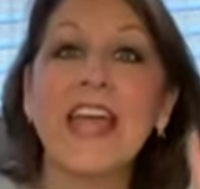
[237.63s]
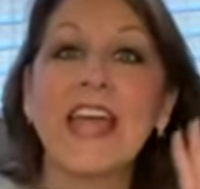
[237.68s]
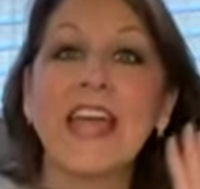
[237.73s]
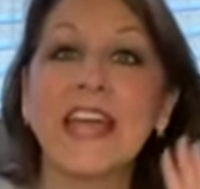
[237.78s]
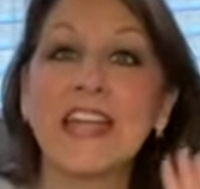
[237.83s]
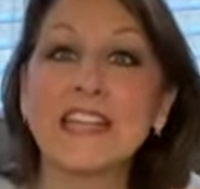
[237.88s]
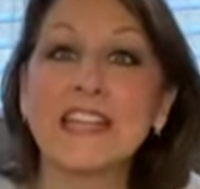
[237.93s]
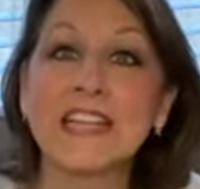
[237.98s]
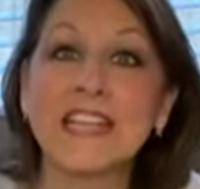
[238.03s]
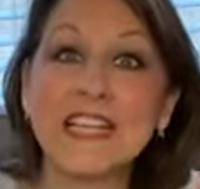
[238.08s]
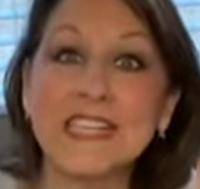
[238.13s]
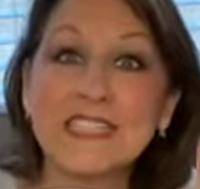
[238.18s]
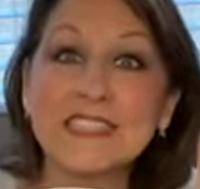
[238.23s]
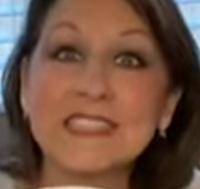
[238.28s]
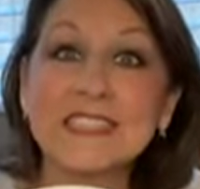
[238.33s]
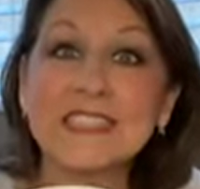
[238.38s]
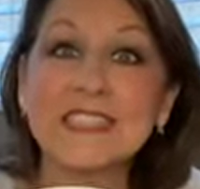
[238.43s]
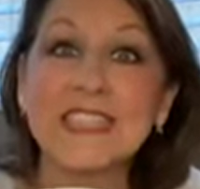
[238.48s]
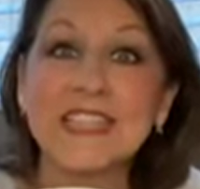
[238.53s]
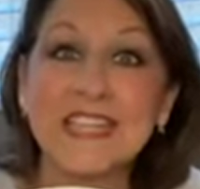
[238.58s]
And
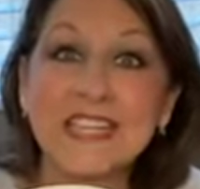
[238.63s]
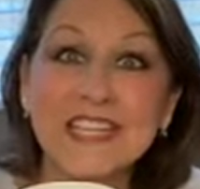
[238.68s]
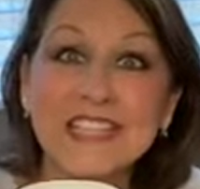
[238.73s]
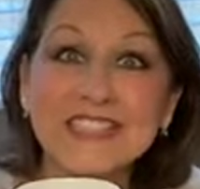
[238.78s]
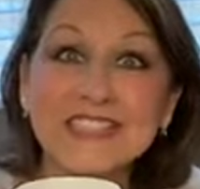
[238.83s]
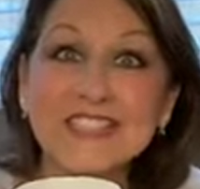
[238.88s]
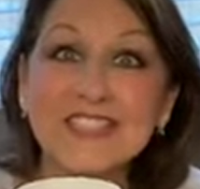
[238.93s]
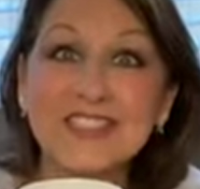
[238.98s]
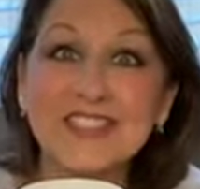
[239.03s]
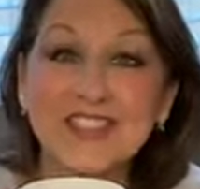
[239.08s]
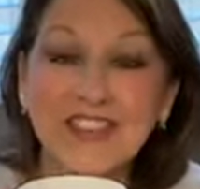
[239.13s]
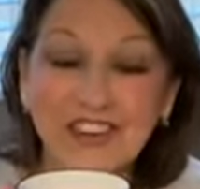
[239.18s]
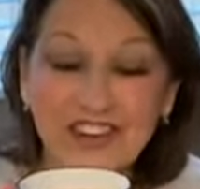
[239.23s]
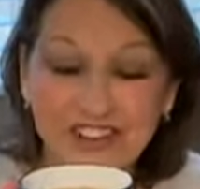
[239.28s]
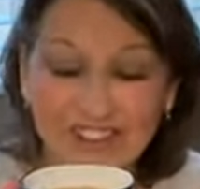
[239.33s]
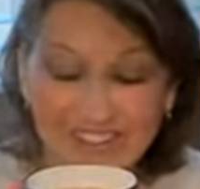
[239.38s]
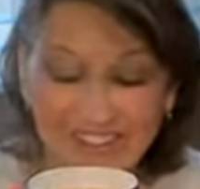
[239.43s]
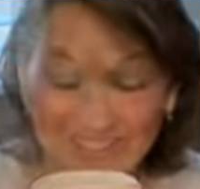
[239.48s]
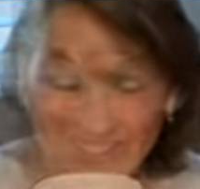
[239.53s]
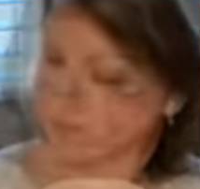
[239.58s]
let's get
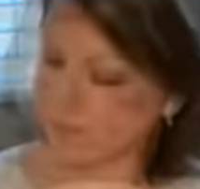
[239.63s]
started.